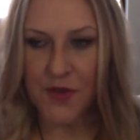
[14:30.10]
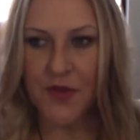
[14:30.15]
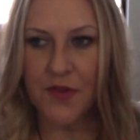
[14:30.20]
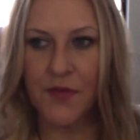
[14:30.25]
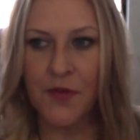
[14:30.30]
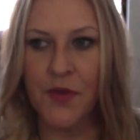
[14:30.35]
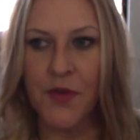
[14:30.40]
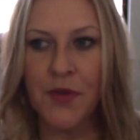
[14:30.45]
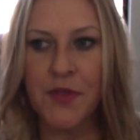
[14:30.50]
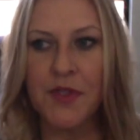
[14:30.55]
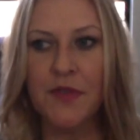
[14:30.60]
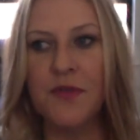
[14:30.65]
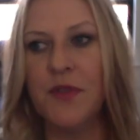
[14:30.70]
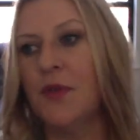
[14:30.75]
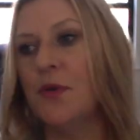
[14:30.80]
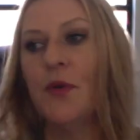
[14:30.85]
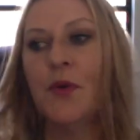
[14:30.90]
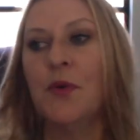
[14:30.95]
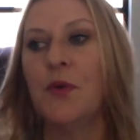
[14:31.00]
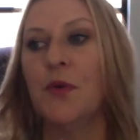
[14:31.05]
For those of
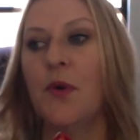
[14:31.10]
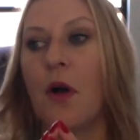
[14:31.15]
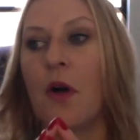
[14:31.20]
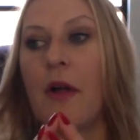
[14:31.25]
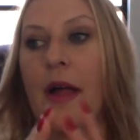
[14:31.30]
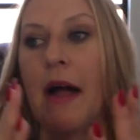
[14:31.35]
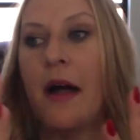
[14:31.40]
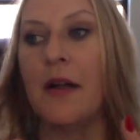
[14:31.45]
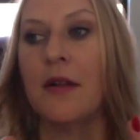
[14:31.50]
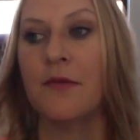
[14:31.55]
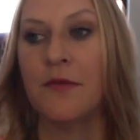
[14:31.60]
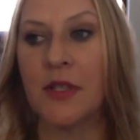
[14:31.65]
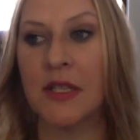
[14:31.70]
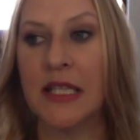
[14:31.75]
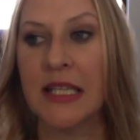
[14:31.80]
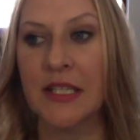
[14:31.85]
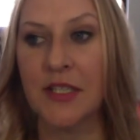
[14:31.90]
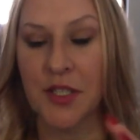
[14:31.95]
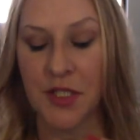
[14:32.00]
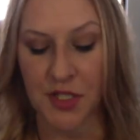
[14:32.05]
you who are out of
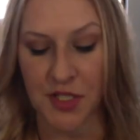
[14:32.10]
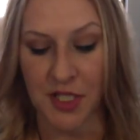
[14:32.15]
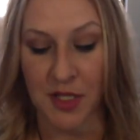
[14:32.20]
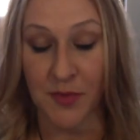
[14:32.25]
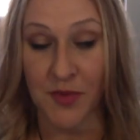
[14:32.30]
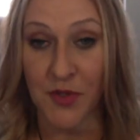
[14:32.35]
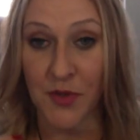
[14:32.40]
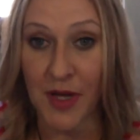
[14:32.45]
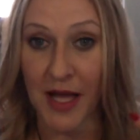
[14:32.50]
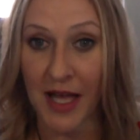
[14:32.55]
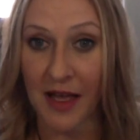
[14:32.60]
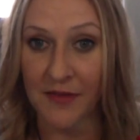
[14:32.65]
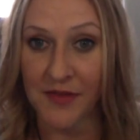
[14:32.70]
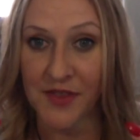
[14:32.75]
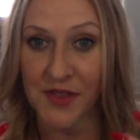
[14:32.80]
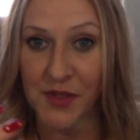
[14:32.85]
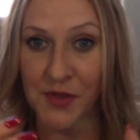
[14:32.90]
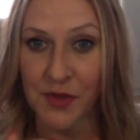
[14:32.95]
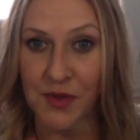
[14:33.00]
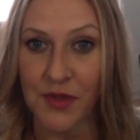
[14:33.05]
relationship, you have
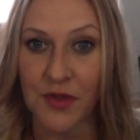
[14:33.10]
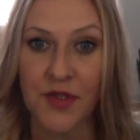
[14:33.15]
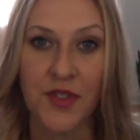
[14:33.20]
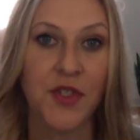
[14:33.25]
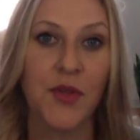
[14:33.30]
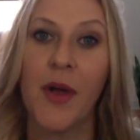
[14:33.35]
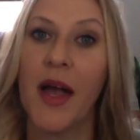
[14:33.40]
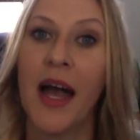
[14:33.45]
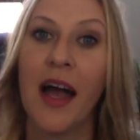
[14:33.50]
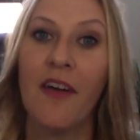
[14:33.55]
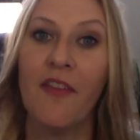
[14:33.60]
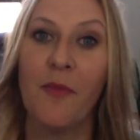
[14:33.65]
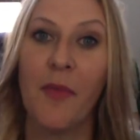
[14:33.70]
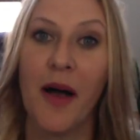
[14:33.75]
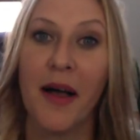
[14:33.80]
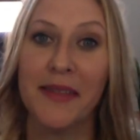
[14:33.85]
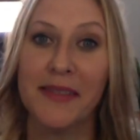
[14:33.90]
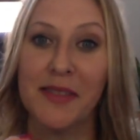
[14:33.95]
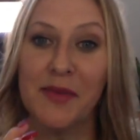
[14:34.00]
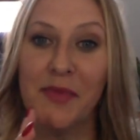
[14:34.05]
suitors, you have
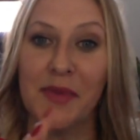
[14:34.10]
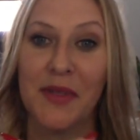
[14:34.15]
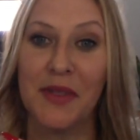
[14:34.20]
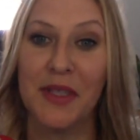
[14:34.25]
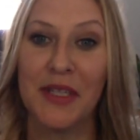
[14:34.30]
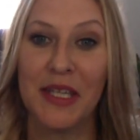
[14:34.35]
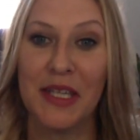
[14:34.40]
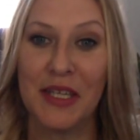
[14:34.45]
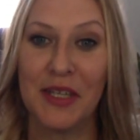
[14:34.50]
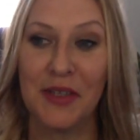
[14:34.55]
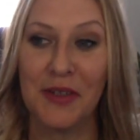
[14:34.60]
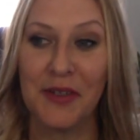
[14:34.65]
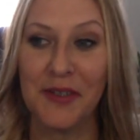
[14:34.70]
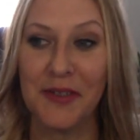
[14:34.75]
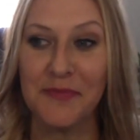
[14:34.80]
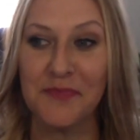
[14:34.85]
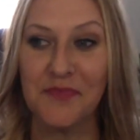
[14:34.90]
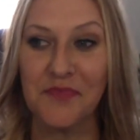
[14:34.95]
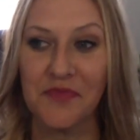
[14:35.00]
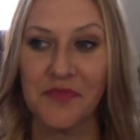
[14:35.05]
possibility
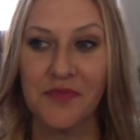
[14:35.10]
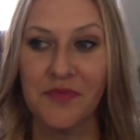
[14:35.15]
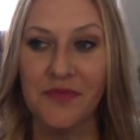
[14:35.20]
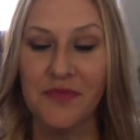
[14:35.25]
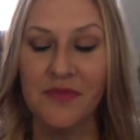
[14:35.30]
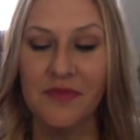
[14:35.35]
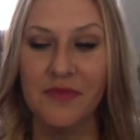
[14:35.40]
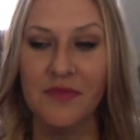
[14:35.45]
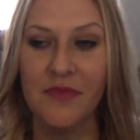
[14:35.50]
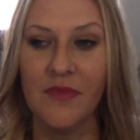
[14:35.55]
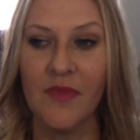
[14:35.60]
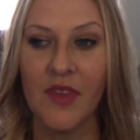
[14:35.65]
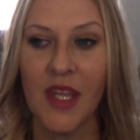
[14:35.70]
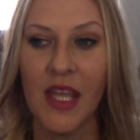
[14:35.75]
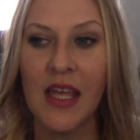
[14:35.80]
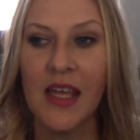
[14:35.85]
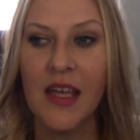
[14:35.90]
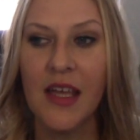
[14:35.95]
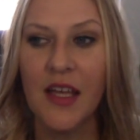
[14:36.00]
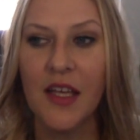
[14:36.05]
here.
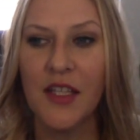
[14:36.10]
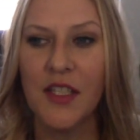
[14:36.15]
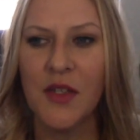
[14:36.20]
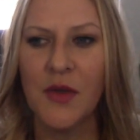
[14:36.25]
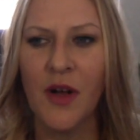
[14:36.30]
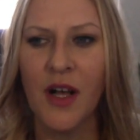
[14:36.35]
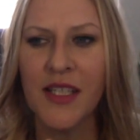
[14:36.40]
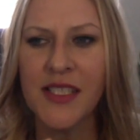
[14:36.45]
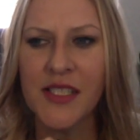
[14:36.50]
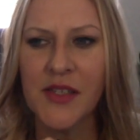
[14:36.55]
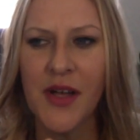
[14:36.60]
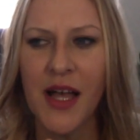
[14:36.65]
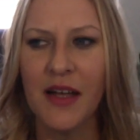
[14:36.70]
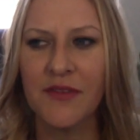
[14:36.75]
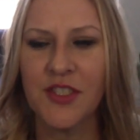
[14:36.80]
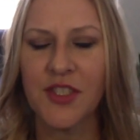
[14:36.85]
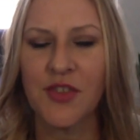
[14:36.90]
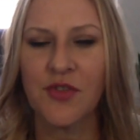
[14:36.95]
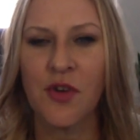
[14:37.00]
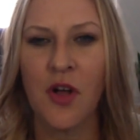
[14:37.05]
You also
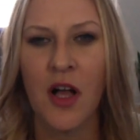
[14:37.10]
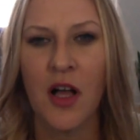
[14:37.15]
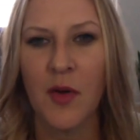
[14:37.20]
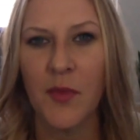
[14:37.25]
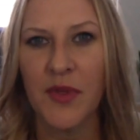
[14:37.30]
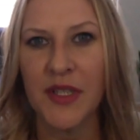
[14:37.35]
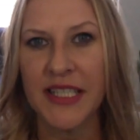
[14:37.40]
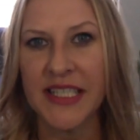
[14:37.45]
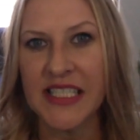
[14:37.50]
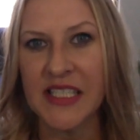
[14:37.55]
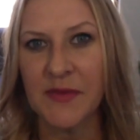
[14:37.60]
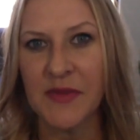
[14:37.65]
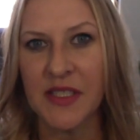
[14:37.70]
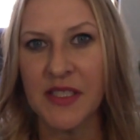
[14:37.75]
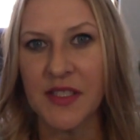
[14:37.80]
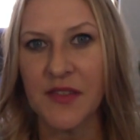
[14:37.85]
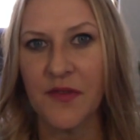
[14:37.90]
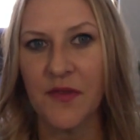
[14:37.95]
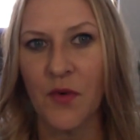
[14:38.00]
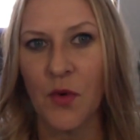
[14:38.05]
have strong
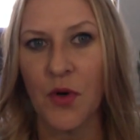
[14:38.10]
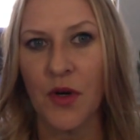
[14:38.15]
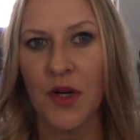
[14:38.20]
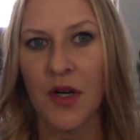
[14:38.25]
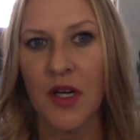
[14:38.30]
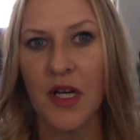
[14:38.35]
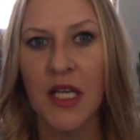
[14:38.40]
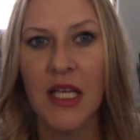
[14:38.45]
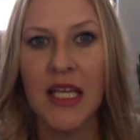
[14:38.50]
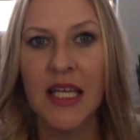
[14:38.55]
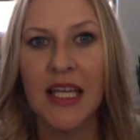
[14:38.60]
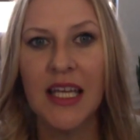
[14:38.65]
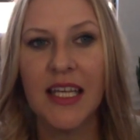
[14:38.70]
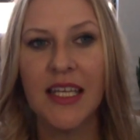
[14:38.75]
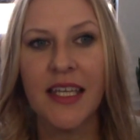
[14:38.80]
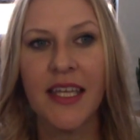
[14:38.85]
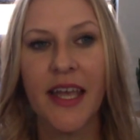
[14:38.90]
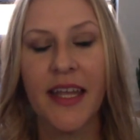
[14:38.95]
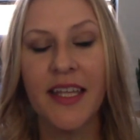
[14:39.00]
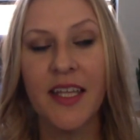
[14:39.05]
placements for
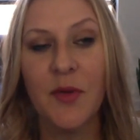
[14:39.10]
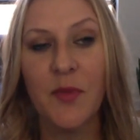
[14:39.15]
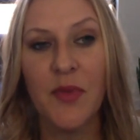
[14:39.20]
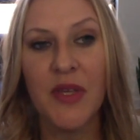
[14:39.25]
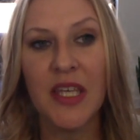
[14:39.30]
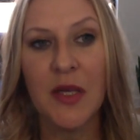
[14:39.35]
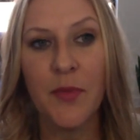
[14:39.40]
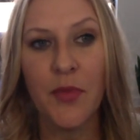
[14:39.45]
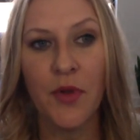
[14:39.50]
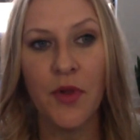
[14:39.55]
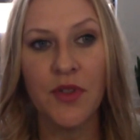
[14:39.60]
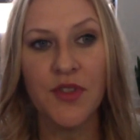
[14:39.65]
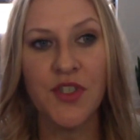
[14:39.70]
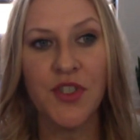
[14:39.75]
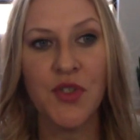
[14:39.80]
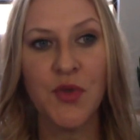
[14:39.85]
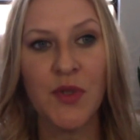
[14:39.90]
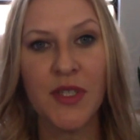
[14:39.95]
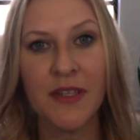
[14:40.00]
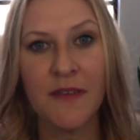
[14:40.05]
getting people
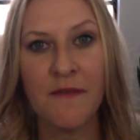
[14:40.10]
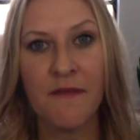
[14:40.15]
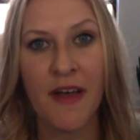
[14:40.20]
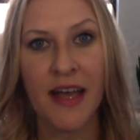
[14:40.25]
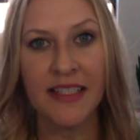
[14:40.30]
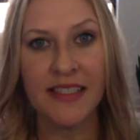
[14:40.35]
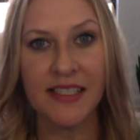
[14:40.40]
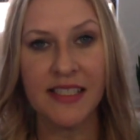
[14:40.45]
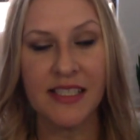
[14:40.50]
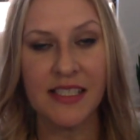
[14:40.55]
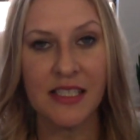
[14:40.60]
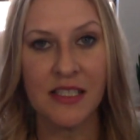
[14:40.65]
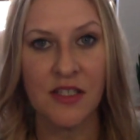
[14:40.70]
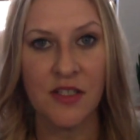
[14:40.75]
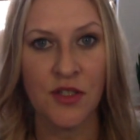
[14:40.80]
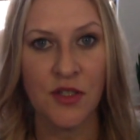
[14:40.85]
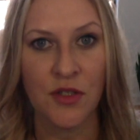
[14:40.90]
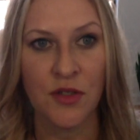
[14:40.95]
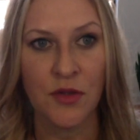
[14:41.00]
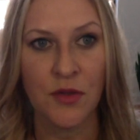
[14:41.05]
to invest
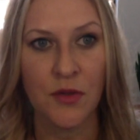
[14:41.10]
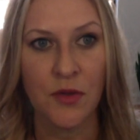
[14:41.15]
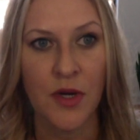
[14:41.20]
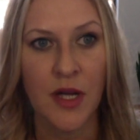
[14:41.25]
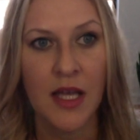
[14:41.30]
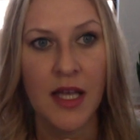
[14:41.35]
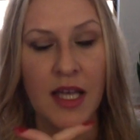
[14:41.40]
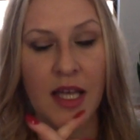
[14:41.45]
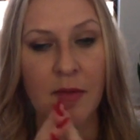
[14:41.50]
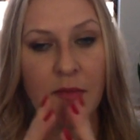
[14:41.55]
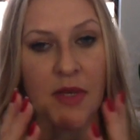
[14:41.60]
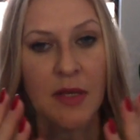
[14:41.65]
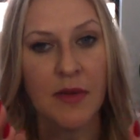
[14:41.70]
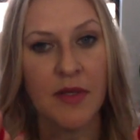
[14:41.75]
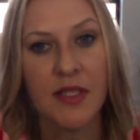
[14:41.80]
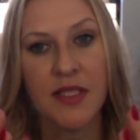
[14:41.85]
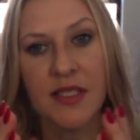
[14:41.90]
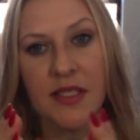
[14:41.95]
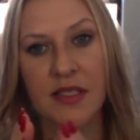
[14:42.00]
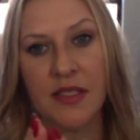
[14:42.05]
in you. Maybe
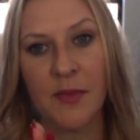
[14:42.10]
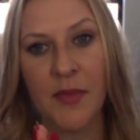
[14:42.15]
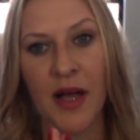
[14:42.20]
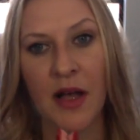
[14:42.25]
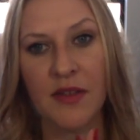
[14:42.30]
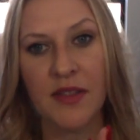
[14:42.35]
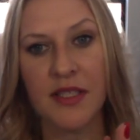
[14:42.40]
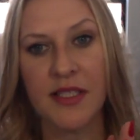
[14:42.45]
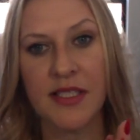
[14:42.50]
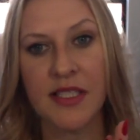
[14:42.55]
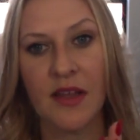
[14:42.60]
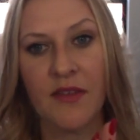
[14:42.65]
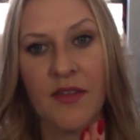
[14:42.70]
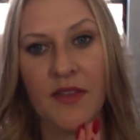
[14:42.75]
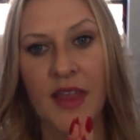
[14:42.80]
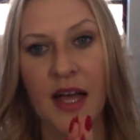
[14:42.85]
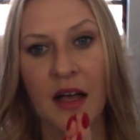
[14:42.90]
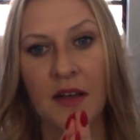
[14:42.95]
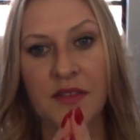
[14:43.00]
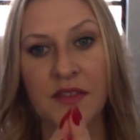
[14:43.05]
this is about the
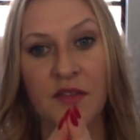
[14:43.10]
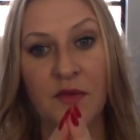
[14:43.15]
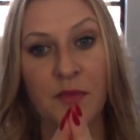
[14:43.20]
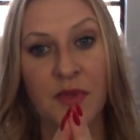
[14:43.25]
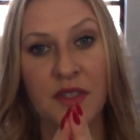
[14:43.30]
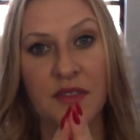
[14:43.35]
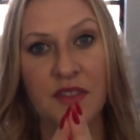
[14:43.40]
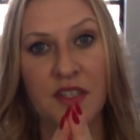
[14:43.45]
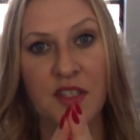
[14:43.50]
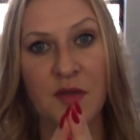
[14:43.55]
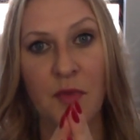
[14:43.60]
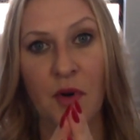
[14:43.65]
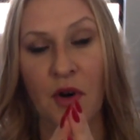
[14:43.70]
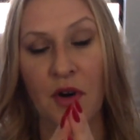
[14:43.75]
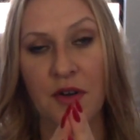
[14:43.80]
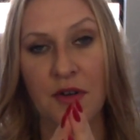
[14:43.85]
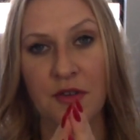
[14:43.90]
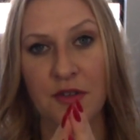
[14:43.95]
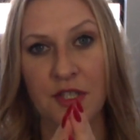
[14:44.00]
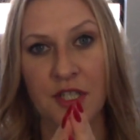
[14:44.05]
7th house of business
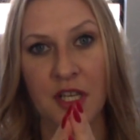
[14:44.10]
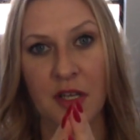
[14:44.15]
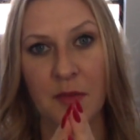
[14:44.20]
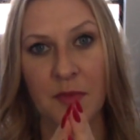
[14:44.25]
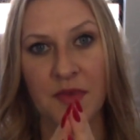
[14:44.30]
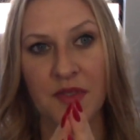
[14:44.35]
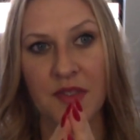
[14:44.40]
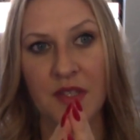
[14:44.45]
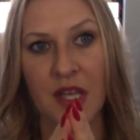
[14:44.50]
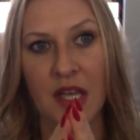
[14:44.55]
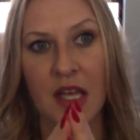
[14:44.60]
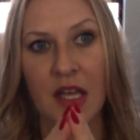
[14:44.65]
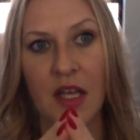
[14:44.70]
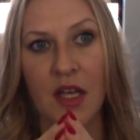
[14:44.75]
partnerships.